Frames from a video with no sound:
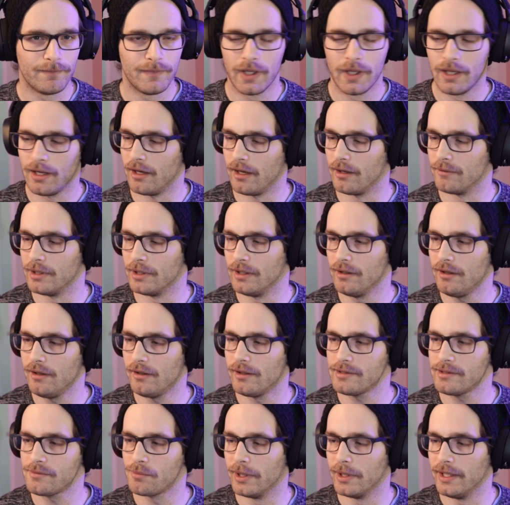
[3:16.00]
and I went, oh,
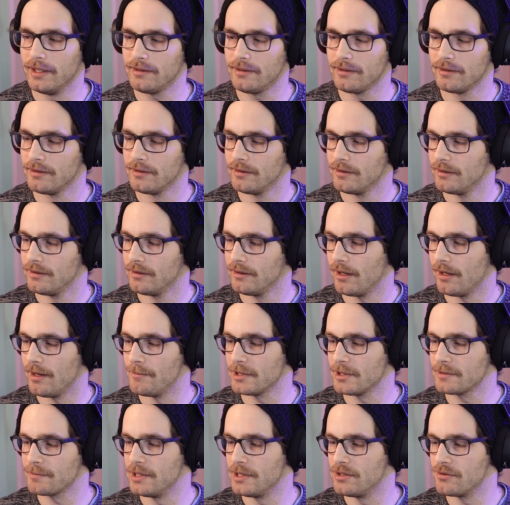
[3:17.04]
that's weird. I
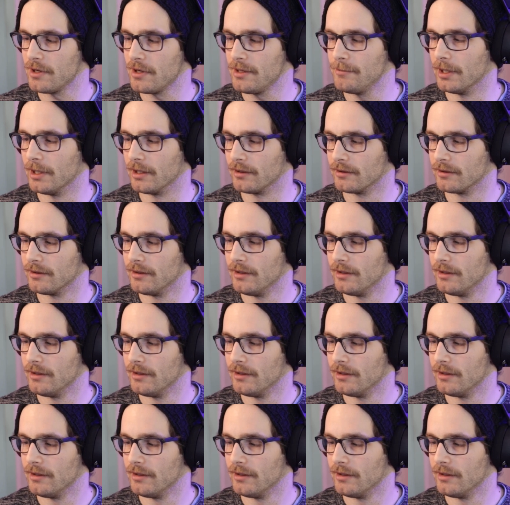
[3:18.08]
must be dreaming.